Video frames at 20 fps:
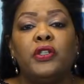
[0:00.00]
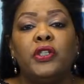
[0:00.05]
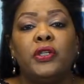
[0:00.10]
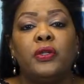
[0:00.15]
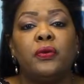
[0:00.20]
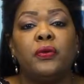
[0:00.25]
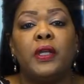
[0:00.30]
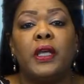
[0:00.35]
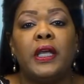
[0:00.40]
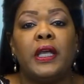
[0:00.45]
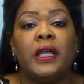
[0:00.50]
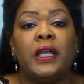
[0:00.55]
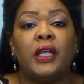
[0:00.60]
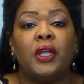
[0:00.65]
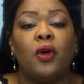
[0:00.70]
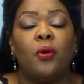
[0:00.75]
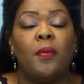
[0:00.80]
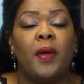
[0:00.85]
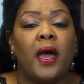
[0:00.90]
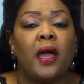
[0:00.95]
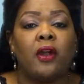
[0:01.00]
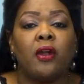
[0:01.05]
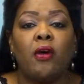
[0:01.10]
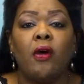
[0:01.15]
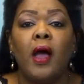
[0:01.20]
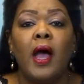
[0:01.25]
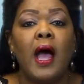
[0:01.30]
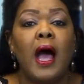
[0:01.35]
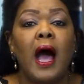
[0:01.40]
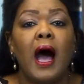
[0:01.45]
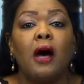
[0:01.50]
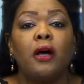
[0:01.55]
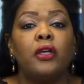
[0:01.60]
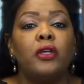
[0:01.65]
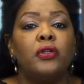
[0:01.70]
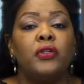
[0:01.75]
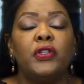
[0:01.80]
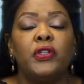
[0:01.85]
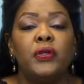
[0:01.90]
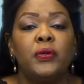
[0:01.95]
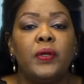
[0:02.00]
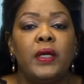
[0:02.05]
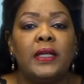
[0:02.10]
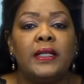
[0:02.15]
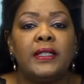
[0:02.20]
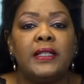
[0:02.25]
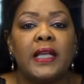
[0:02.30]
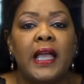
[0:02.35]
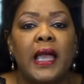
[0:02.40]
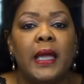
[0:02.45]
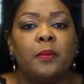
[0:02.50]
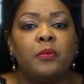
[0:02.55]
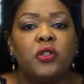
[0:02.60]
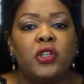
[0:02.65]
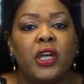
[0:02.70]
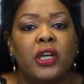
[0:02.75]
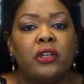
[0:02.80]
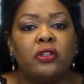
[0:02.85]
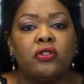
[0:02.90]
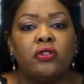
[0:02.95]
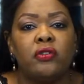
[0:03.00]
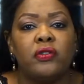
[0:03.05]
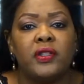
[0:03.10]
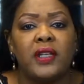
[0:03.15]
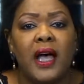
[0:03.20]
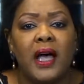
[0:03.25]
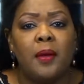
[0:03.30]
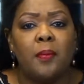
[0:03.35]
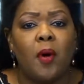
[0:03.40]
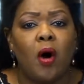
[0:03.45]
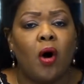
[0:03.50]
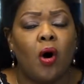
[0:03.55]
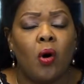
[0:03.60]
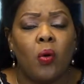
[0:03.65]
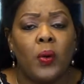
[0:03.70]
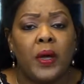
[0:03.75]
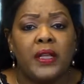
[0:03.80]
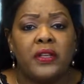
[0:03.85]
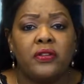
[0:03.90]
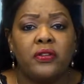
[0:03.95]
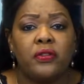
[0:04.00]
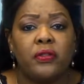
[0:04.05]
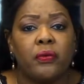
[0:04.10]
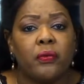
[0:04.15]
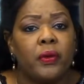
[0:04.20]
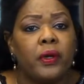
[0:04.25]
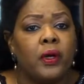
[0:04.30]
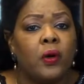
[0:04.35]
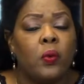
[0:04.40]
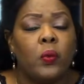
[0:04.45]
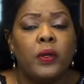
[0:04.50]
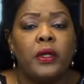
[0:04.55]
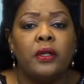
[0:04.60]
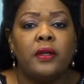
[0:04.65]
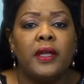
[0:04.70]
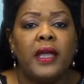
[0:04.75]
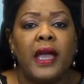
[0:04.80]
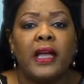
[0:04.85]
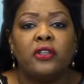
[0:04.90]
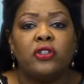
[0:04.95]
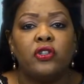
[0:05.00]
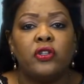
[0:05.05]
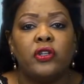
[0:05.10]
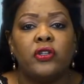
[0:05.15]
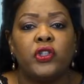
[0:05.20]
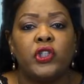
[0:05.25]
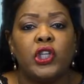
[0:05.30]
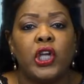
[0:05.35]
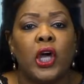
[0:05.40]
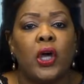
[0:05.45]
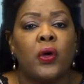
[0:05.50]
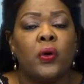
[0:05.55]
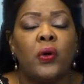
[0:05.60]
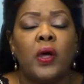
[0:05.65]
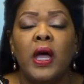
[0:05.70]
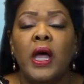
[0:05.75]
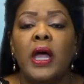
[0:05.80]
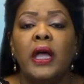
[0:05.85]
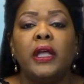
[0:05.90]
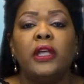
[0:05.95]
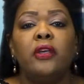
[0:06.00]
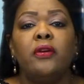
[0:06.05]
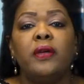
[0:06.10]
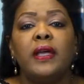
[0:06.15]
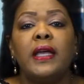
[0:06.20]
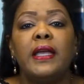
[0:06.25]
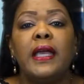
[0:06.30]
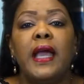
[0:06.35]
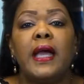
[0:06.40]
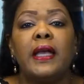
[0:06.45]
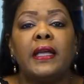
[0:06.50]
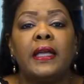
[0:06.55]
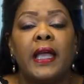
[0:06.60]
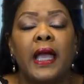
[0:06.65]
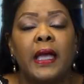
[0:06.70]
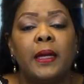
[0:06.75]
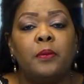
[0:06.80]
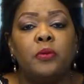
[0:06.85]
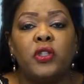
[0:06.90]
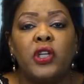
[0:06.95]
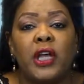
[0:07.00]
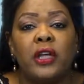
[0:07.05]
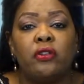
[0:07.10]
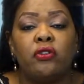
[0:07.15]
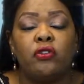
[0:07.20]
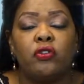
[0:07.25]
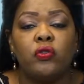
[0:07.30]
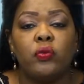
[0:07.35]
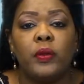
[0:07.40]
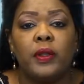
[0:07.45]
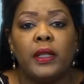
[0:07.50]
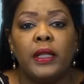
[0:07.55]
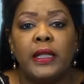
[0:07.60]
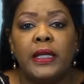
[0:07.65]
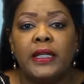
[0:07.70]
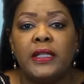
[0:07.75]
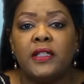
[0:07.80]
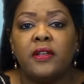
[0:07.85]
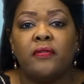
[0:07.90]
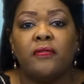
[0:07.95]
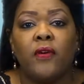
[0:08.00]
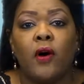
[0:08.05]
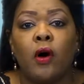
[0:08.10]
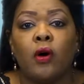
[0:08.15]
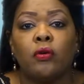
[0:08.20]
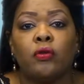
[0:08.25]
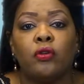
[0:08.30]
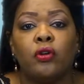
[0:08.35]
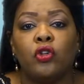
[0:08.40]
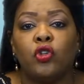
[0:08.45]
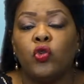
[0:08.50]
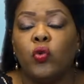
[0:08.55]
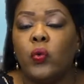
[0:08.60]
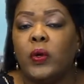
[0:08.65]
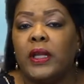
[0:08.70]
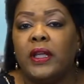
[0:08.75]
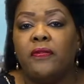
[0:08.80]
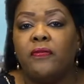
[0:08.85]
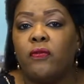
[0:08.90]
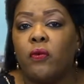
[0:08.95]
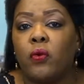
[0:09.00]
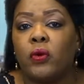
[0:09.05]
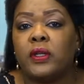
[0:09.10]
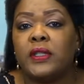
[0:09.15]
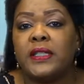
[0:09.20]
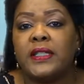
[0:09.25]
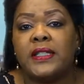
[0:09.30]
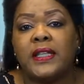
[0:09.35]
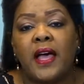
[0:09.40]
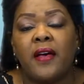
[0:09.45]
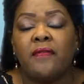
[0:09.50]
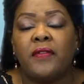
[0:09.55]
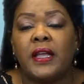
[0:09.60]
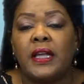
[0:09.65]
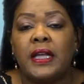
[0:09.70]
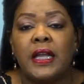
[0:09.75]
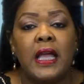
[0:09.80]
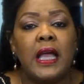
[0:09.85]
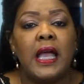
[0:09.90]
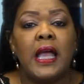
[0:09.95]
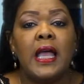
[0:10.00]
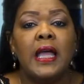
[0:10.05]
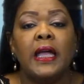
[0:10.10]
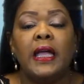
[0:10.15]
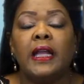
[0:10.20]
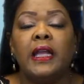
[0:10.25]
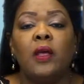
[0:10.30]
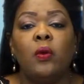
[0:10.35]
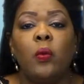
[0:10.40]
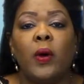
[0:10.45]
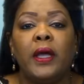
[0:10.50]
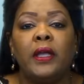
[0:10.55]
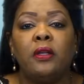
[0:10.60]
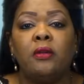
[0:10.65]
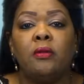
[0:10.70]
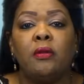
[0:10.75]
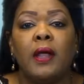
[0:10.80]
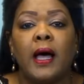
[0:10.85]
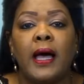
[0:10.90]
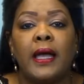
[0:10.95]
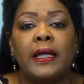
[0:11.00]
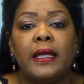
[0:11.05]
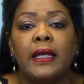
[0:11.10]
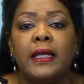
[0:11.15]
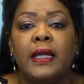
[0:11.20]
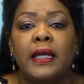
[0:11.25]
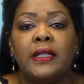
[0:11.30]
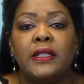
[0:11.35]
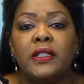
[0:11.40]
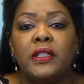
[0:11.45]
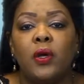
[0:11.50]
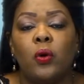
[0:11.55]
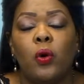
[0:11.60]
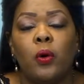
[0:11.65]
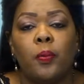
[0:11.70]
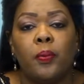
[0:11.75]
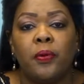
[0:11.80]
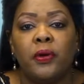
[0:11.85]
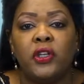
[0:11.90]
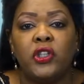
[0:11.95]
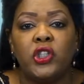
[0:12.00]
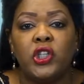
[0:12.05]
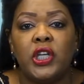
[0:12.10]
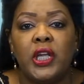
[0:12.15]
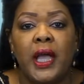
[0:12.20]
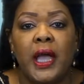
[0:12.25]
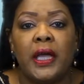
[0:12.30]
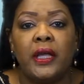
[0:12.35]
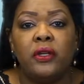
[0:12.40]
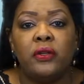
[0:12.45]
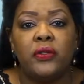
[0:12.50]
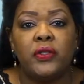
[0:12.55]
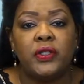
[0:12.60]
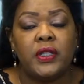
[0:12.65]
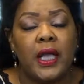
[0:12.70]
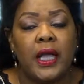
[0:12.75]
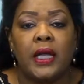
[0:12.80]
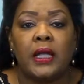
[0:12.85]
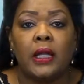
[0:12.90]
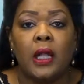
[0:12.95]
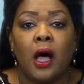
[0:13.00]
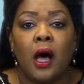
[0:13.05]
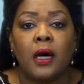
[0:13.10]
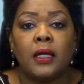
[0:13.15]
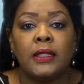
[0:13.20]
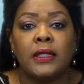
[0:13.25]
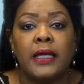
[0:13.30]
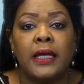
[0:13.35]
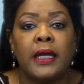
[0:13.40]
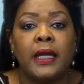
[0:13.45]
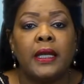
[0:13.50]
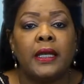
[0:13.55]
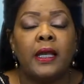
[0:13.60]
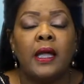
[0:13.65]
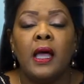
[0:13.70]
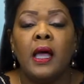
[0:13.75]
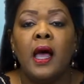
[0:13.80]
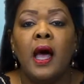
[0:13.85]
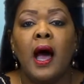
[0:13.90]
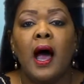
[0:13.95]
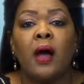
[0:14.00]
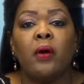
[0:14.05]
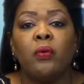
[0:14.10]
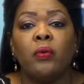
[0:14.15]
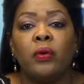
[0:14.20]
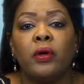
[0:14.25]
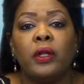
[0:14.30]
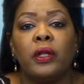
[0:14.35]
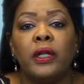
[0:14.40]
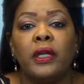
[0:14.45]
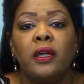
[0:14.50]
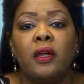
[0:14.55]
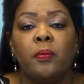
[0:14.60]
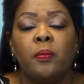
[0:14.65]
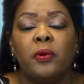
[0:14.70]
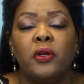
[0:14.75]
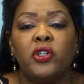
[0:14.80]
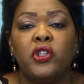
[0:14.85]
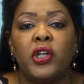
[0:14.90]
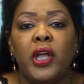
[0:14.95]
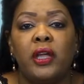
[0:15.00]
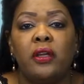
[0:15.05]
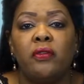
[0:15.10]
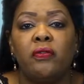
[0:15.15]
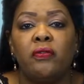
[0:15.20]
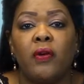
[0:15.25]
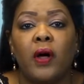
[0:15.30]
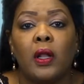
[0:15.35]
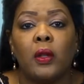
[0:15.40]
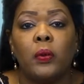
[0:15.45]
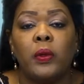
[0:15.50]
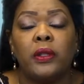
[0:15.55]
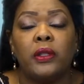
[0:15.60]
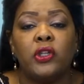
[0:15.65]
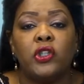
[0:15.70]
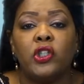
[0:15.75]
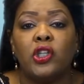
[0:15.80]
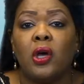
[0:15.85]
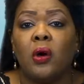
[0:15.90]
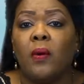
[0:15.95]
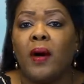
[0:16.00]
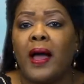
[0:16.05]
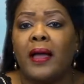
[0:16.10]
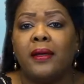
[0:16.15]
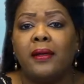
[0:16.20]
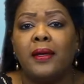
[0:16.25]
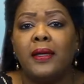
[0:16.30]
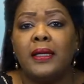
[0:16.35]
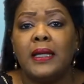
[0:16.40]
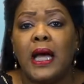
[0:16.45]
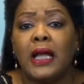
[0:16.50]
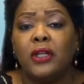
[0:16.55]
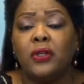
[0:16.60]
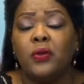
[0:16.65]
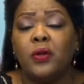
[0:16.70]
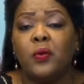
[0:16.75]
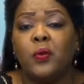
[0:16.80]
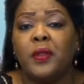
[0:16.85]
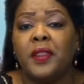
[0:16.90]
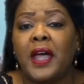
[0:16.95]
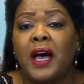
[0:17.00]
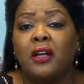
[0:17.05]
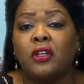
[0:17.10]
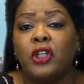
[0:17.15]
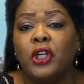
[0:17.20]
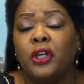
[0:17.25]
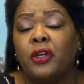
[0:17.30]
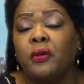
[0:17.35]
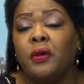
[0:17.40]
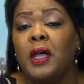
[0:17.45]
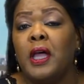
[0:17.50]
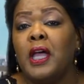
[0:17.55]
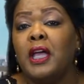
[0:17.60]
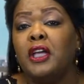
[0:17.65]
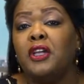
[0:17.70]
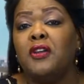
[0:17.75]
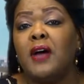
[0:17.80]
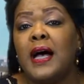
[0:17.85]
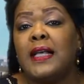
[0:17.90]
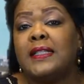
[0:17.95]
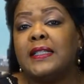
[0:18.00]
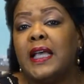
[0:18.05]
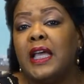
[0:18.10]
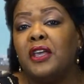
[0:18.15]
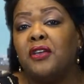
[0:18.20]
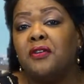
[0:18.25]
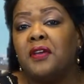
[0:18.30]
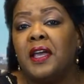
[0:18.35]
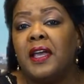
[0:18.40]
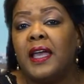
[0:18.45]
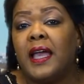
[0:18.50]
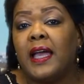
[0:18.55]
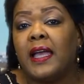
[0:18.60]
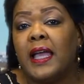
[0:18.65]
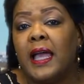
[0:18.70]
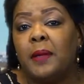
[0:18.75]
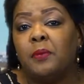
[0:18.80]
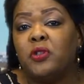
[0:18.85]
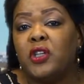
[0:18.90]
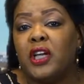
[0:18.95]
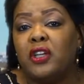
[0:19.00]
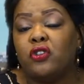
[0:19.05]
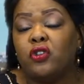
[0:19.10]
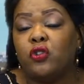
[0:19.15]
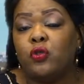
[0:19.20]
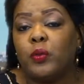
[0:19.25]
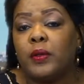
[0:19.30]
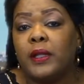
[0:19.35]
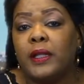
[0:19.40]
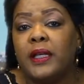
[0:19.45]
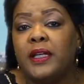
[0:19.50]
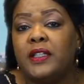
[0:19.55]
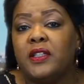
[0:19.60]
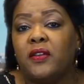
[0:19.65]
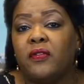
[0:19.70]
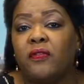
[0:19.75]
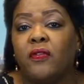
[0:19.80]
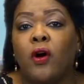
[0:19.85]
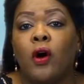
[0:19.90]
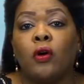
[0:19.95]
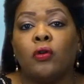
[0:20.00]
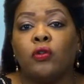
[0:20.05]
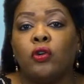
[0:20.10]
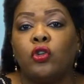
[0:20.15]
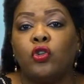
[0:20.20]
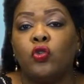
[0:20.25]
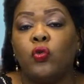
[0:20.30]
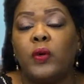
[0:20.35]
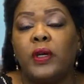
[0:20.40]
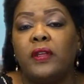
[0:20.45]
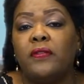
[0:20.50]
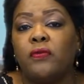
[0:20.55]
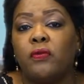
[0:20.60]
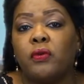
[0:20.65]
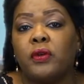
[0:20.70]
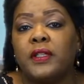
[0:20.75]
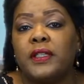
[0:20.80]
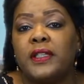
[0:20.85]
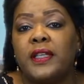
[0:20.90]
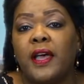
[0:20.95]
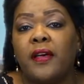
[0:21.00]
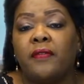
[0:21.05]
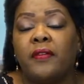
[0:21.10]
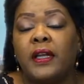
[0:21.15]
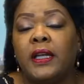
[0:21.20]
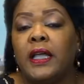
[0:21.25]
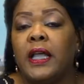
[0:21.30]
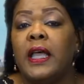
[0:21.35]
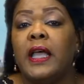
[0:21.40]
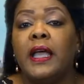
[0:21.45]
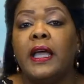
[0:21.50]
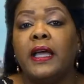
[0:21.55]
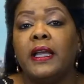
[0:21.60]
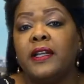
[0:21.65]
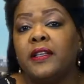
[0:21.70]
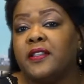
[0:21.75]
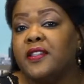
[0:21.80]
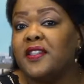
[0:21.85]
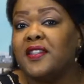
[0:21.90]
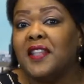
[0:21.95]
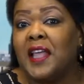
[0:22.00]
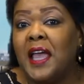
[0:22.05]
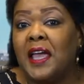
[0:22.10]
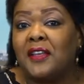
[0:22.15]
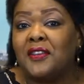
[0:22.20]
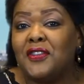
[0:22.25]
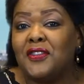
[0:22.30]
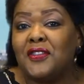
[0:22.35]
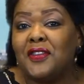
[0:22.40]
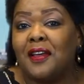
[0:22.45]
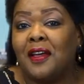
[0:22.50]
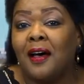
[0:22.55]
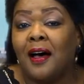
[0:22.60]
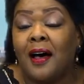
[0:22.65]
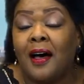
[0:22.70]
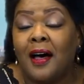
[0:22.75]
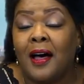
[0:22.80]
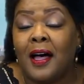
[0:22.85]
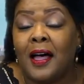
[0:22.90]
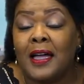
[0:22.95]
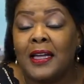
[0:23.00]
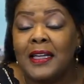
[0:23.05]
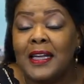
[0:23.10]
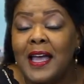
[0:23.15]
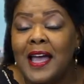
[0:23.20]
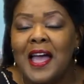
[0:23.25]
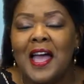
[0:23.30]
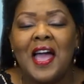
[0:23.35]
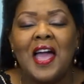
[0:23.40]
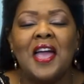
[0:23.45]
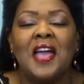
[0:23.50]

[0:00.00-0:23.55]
you tune in, no matter how you tune in to Game Changers. I'm always thrilled when you catch the show. You can get Game Changers with Lisa Faulkner 24/7 any way you like, and I so appreciate you staying locked in. I really appreciate you following the show. I could not do it without you. You know, I say you can get Game Changers with Lisa Faulkner 24/7, and it's thanks to God